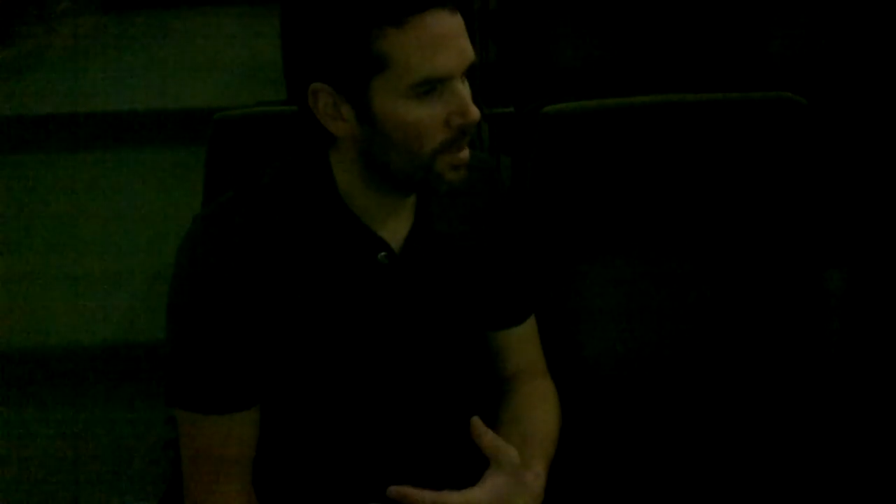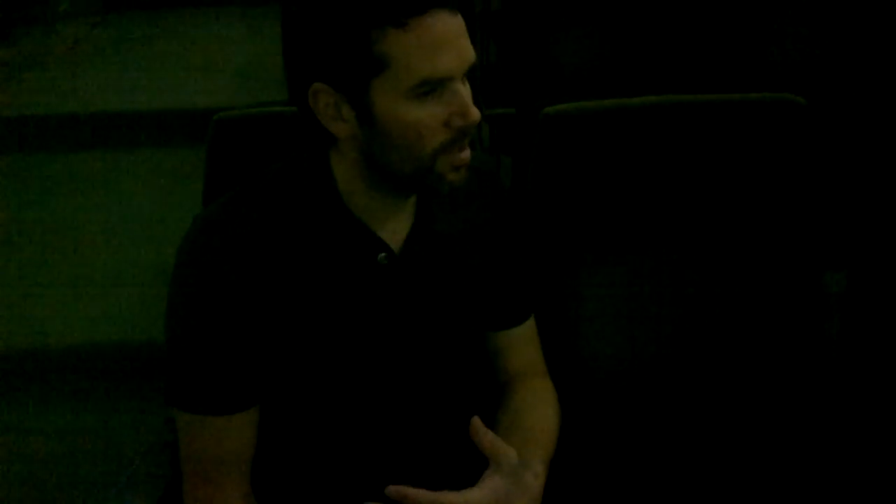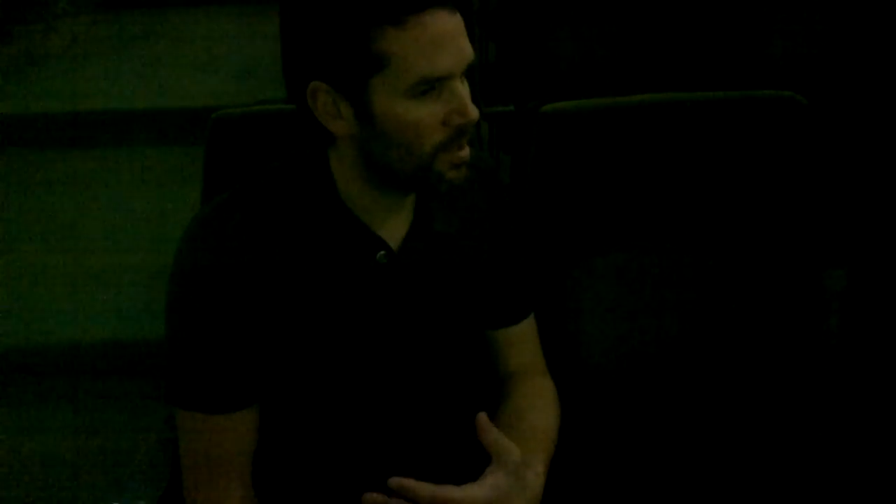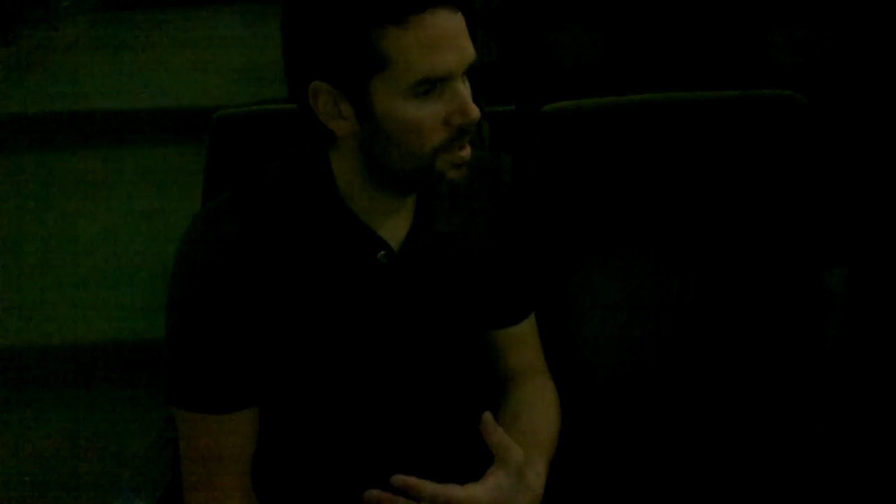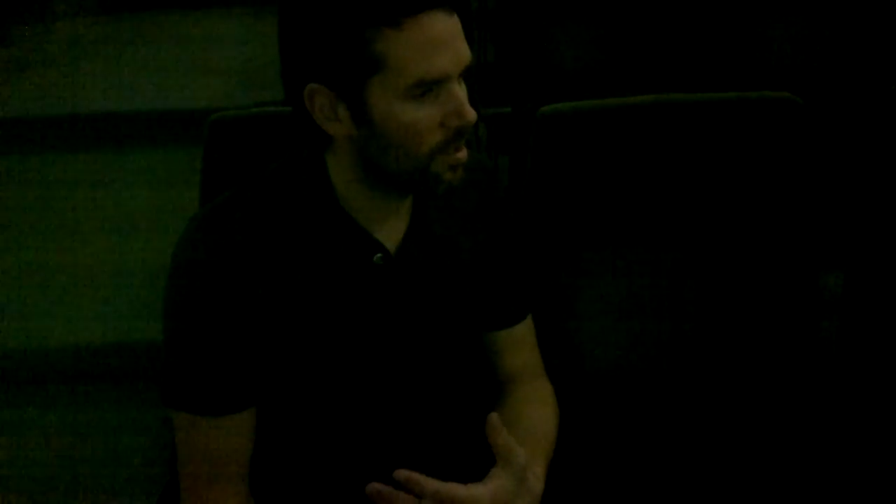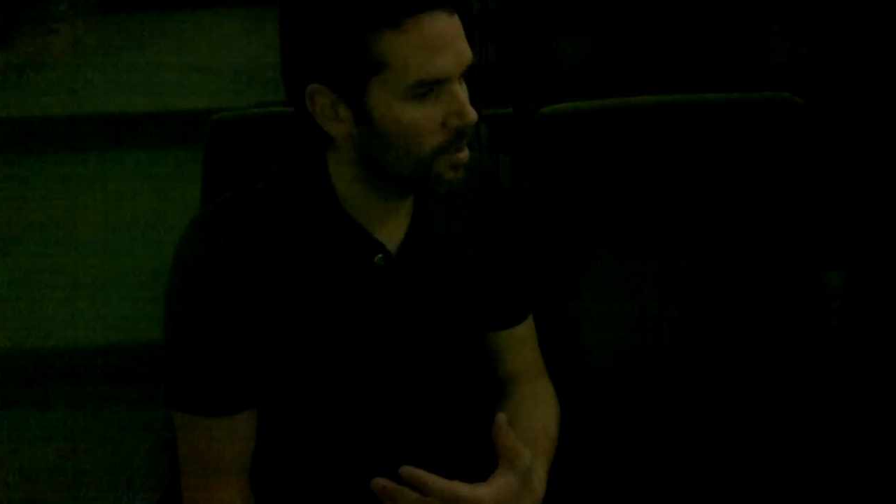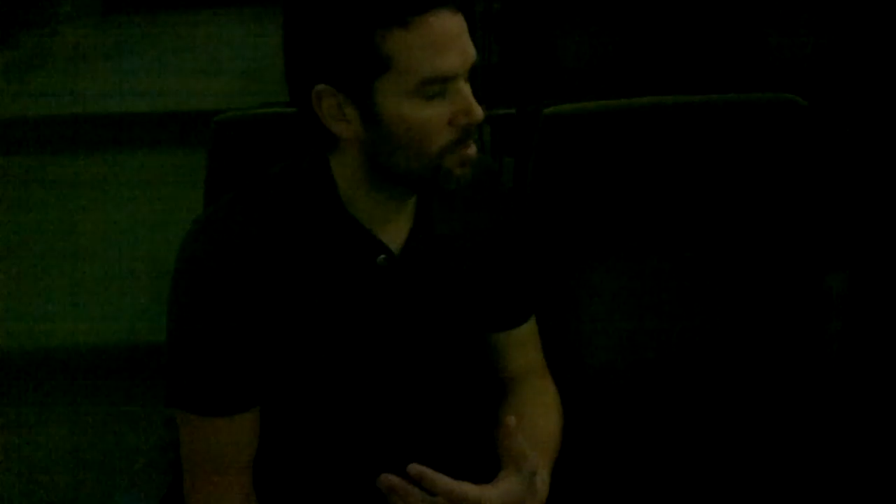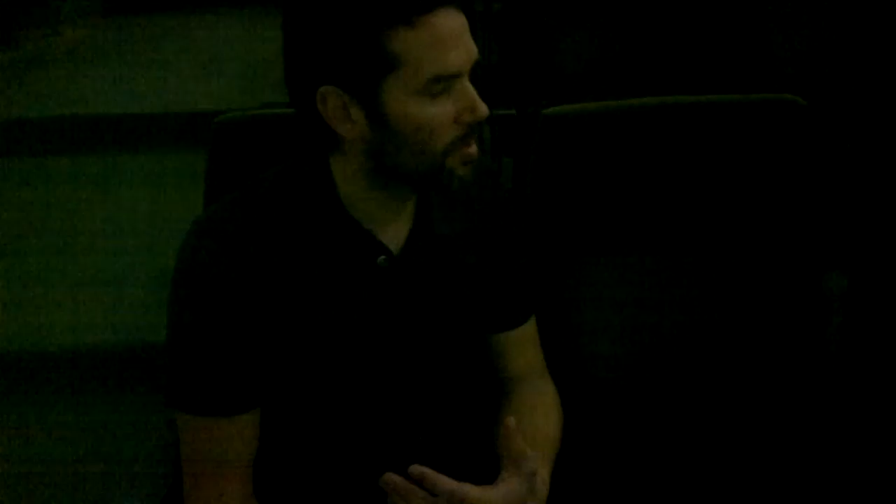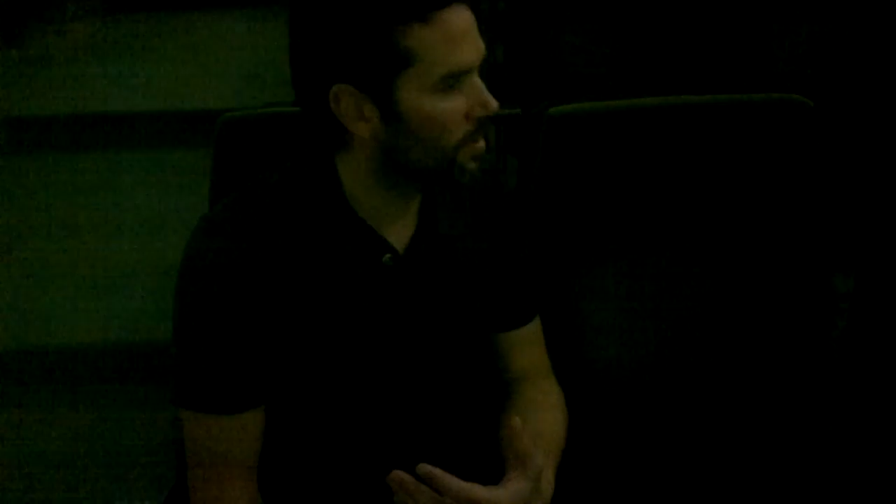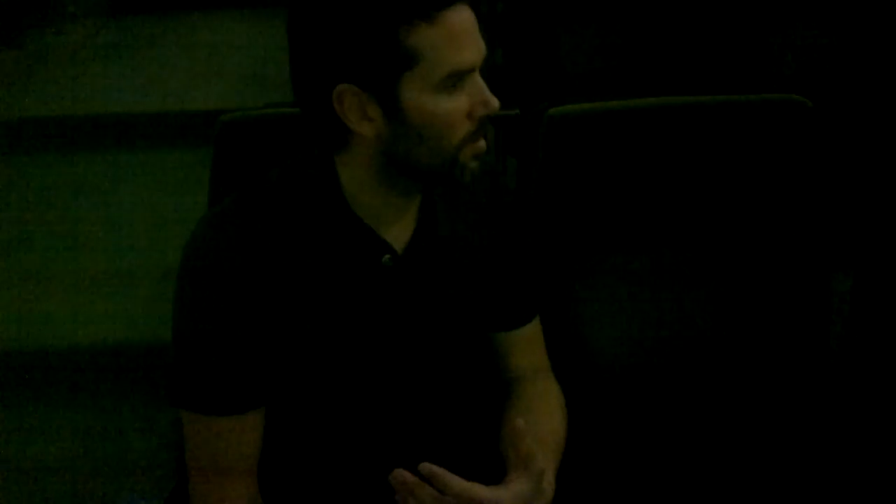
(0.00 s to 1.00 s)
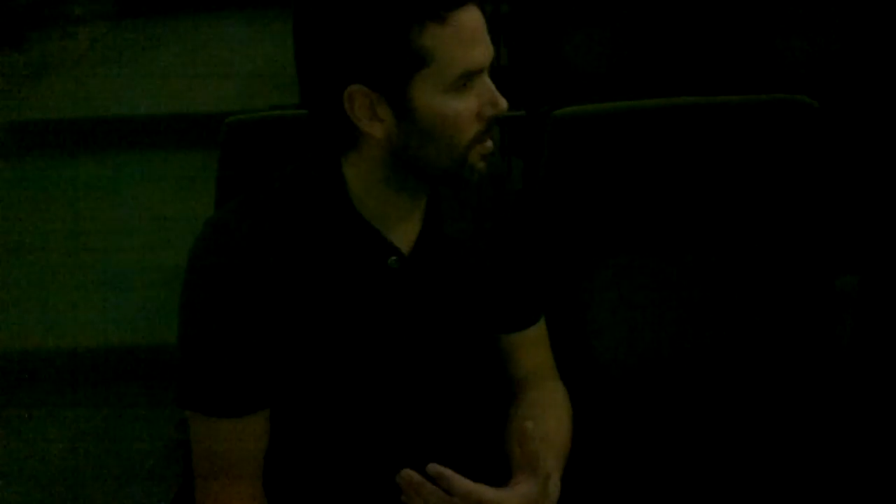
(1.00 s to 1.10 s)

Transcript: human